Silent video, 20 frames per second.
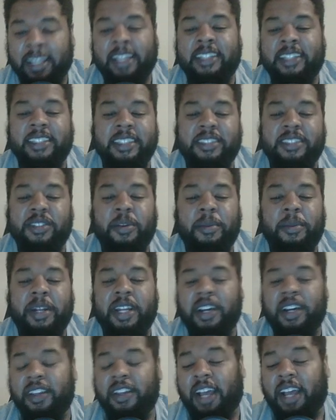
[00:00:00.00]
just so many
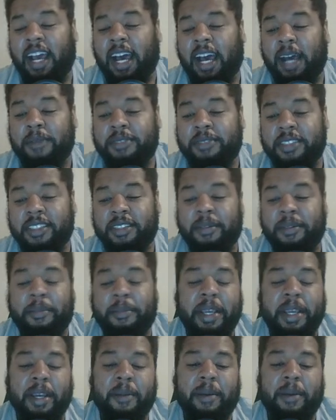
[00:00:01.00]
other options and
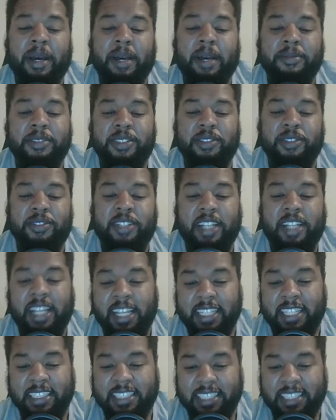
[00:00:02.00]
pay up options on
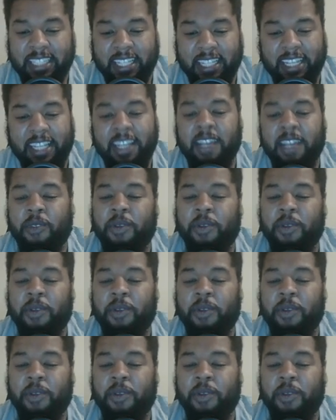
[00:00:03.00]
today's slate.